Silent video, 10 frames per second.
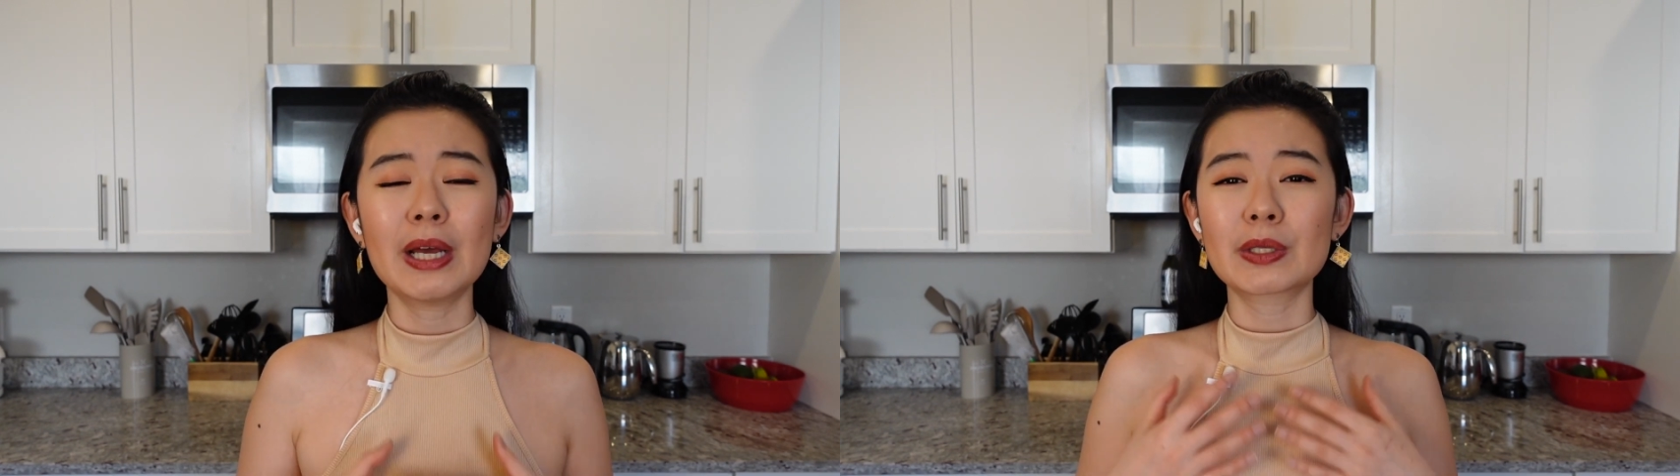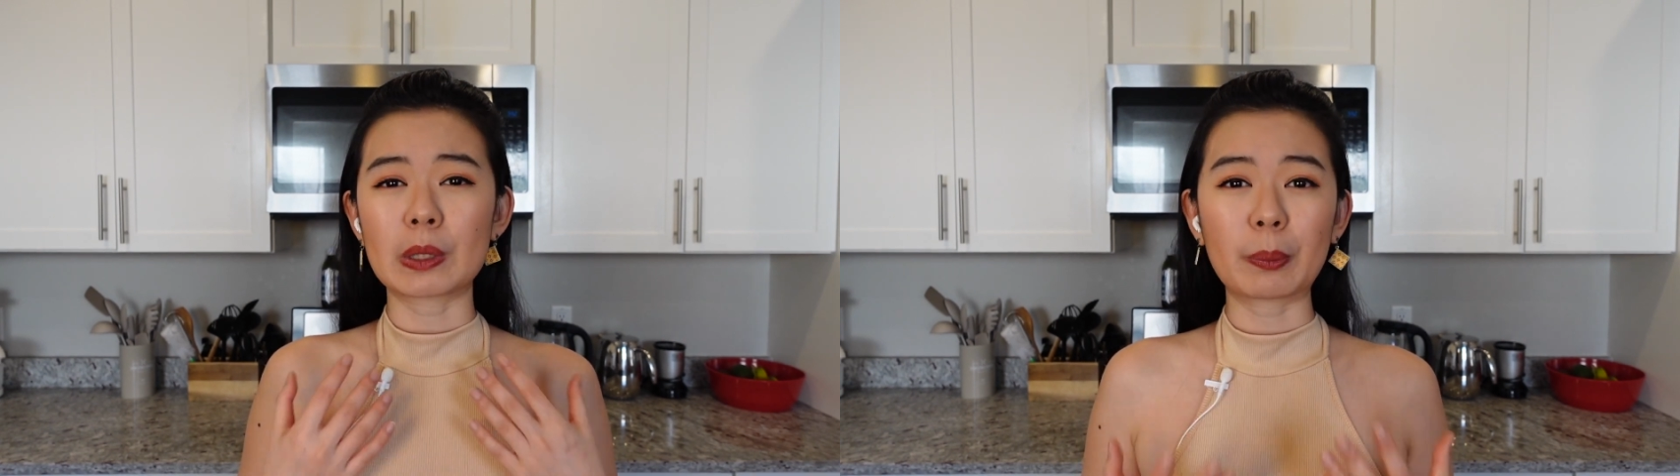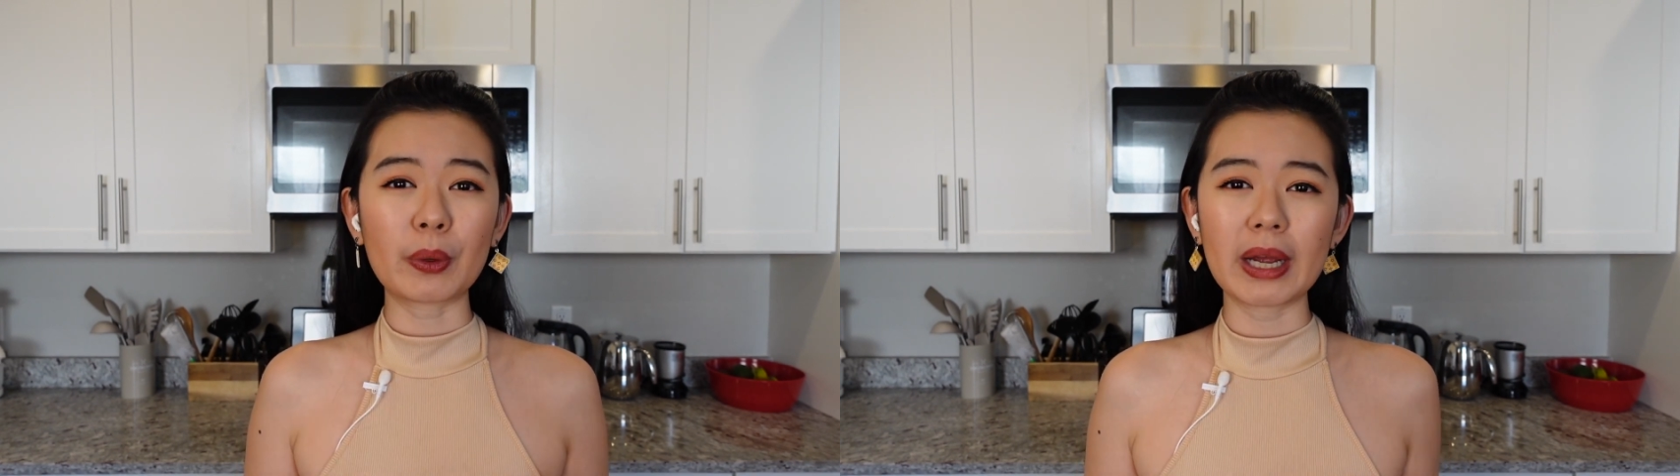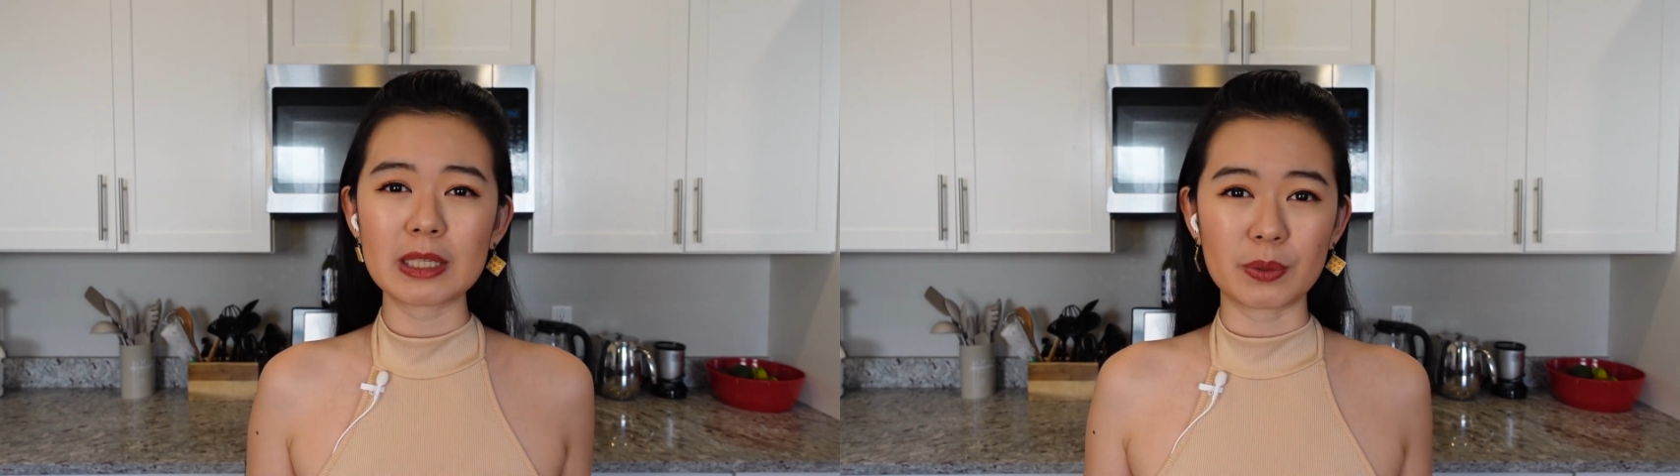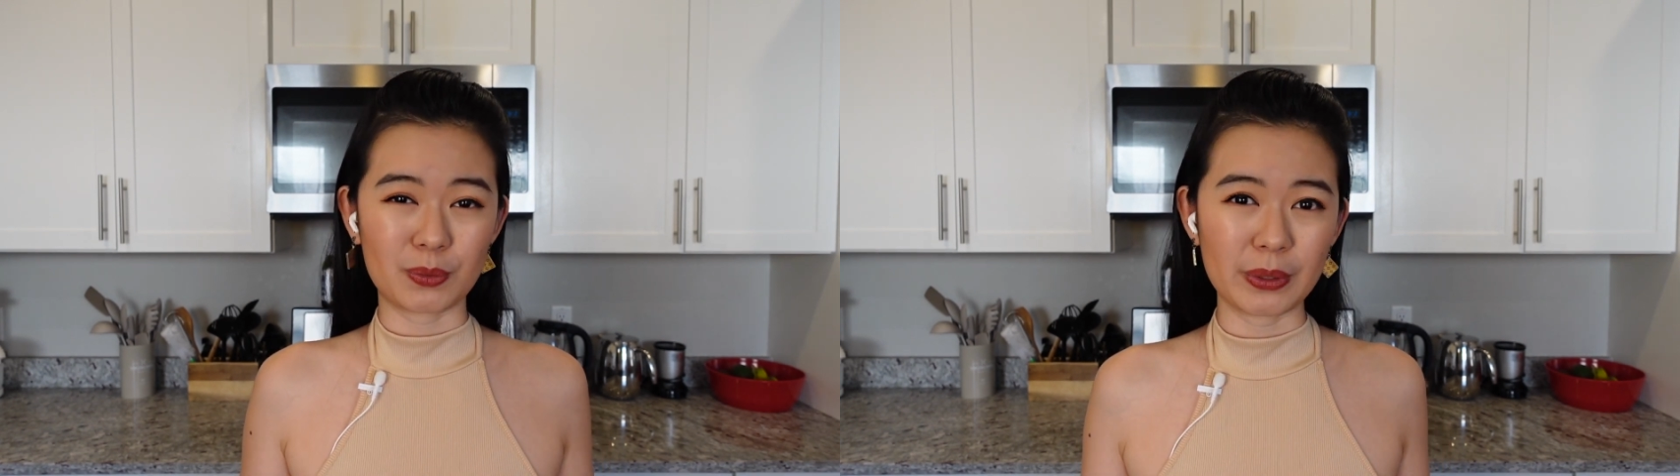so the
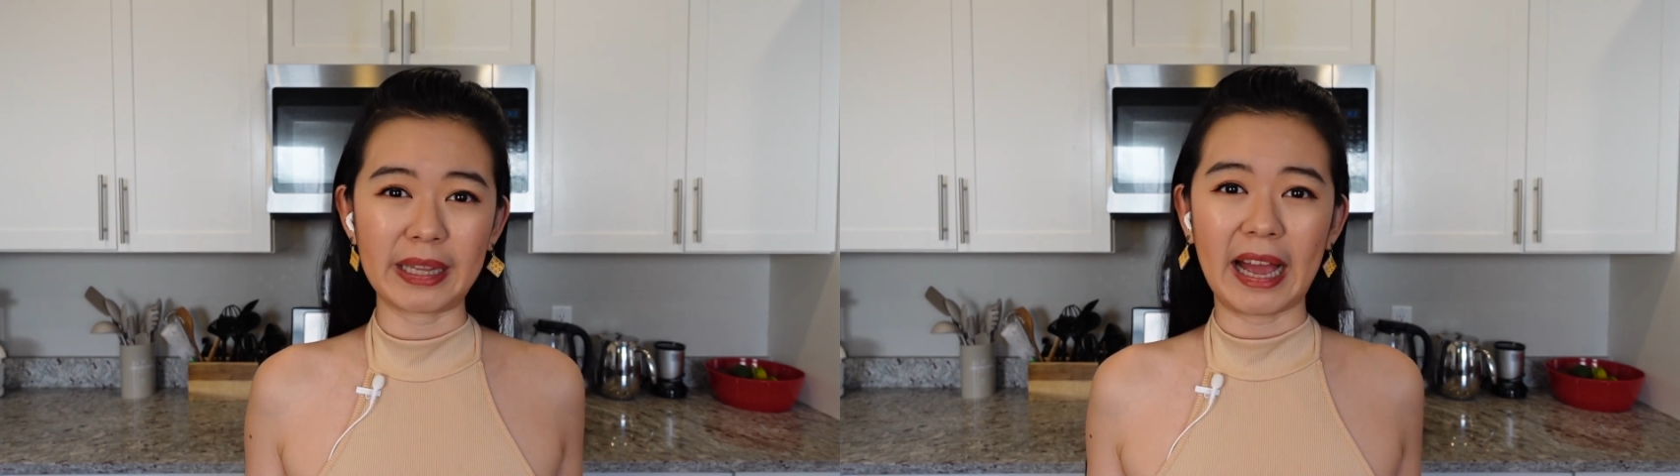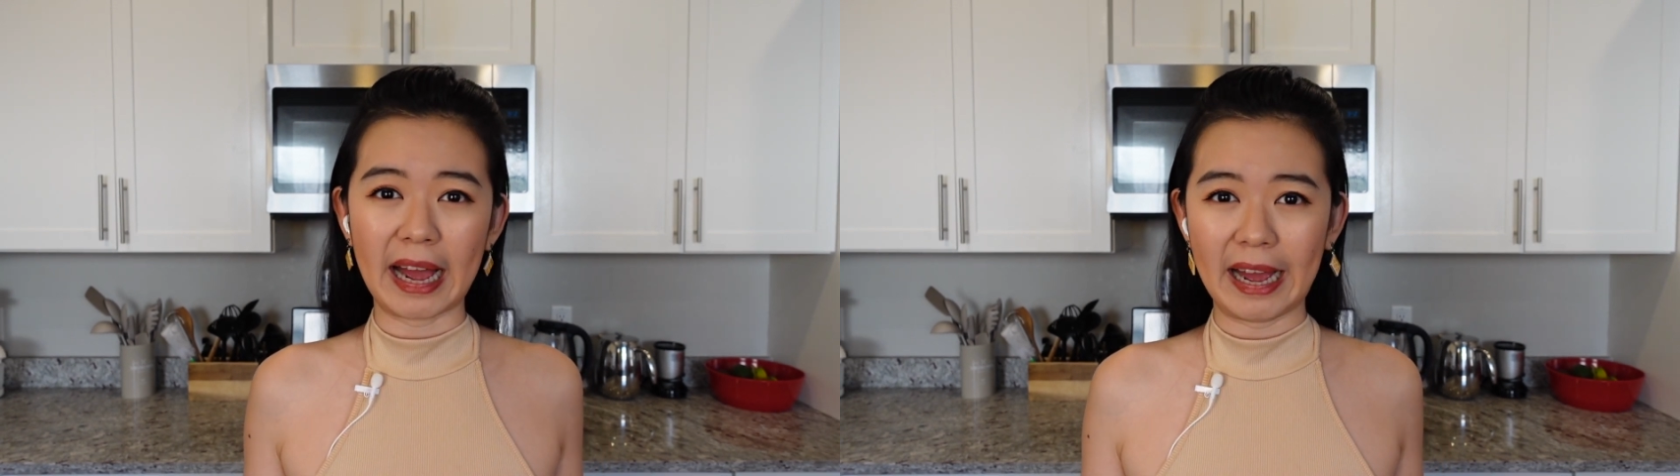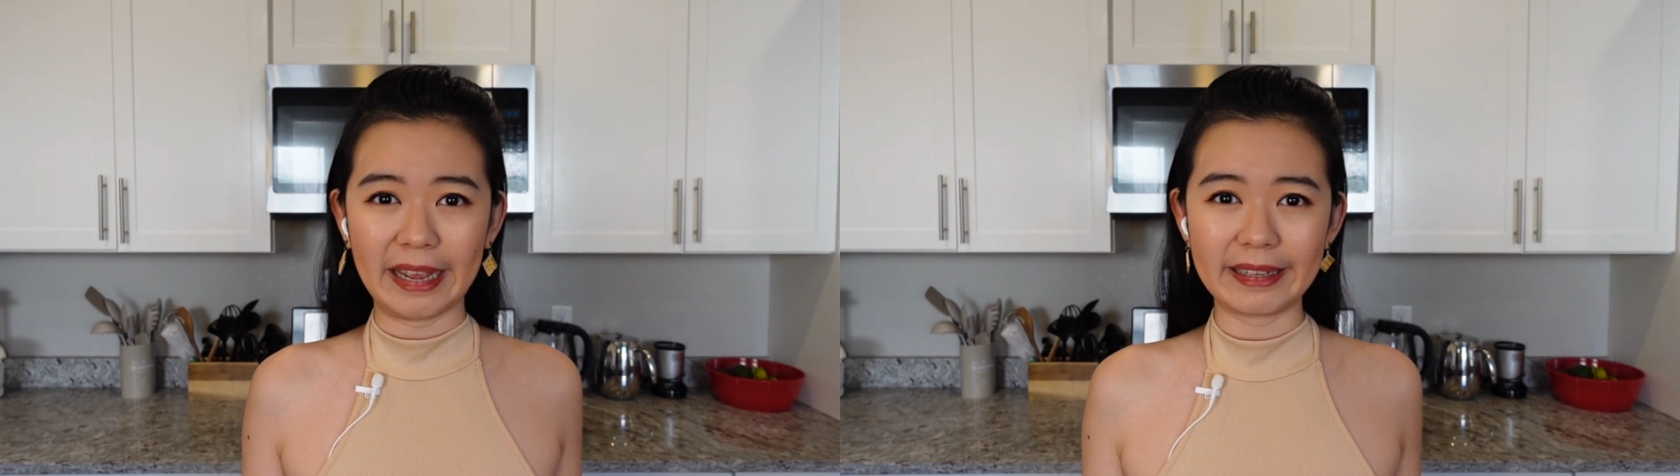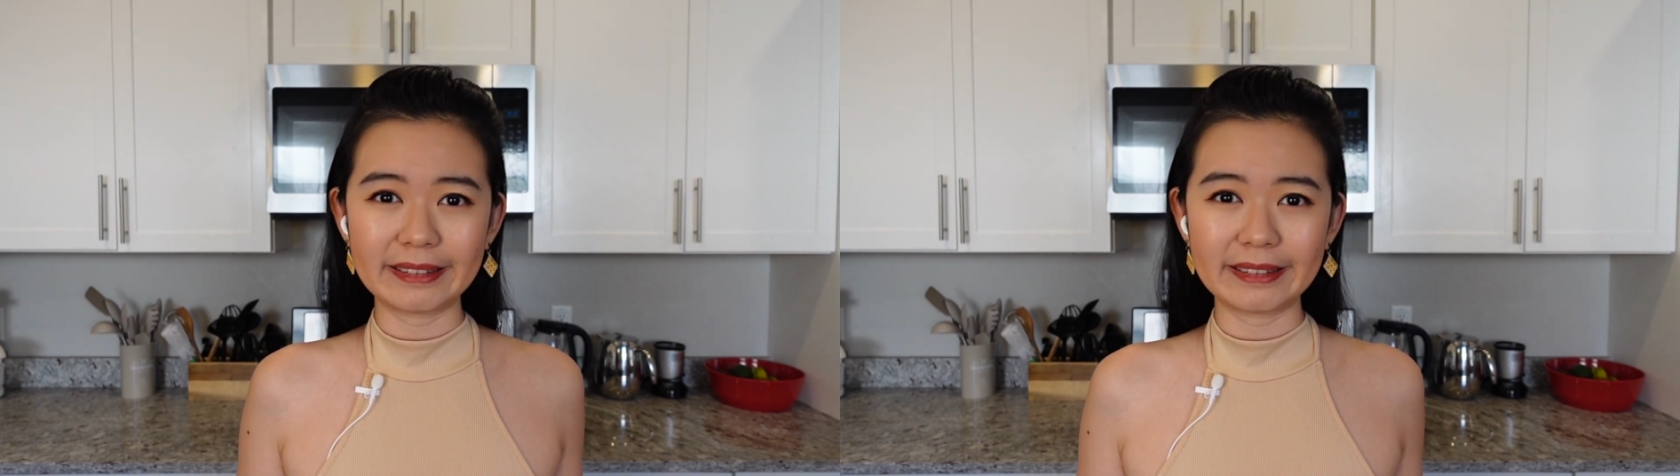price was really high.